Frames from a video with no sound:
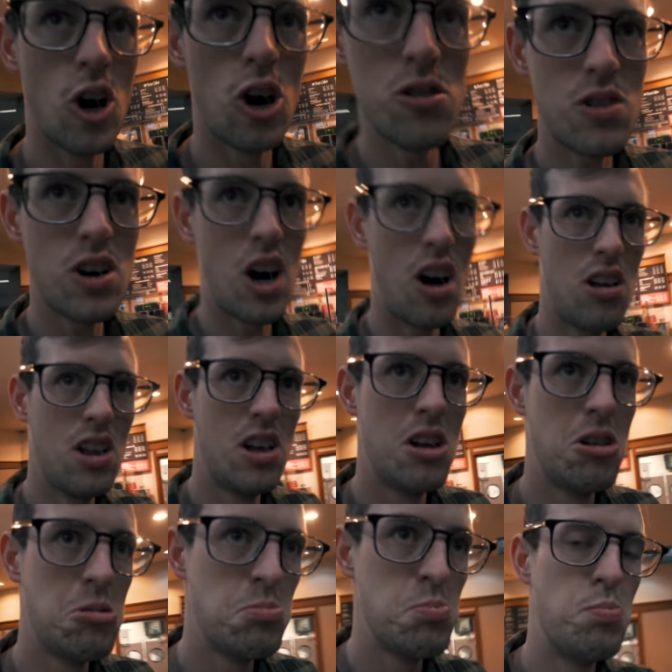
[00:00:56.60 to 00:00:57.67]
Overall,
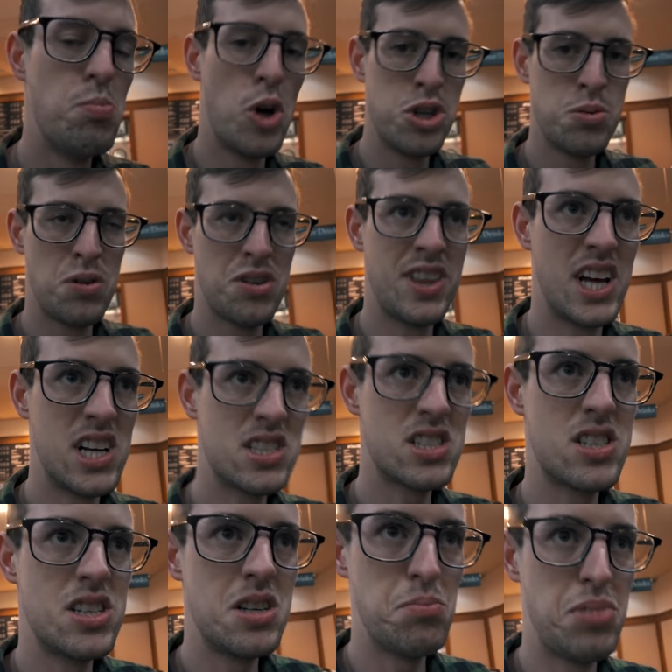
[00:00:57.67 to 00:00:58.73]
multiple
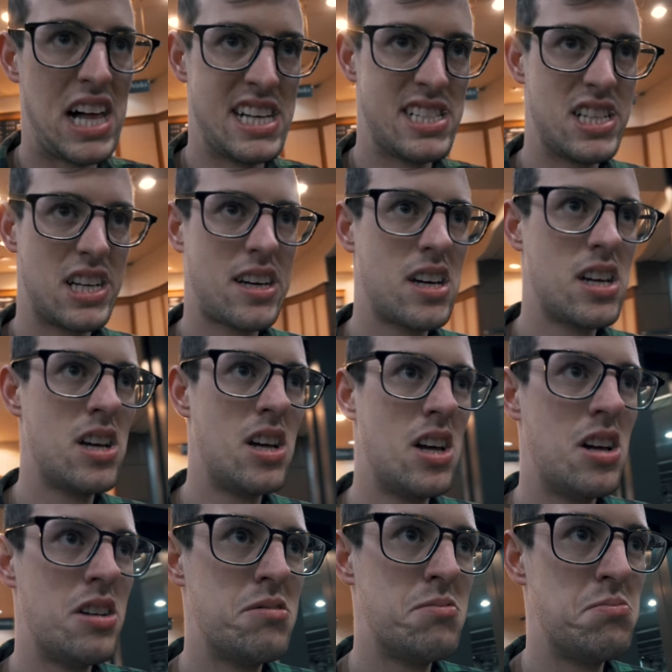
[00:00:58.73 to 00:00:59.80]
things in plastic.
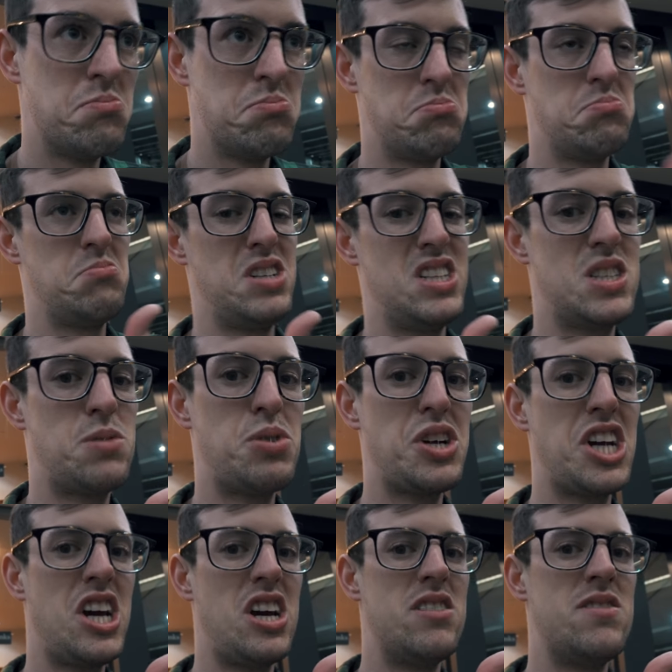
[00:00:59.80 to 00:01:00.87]
And that's
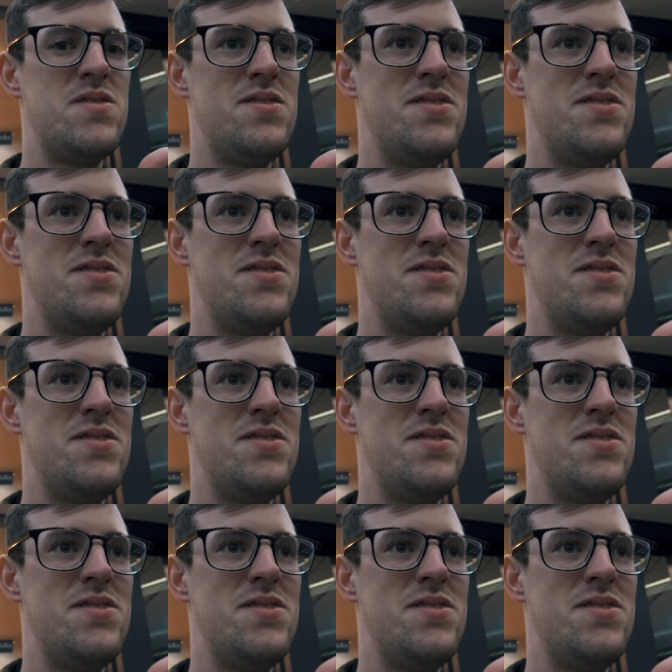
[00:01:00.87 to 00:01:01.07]
pretty good.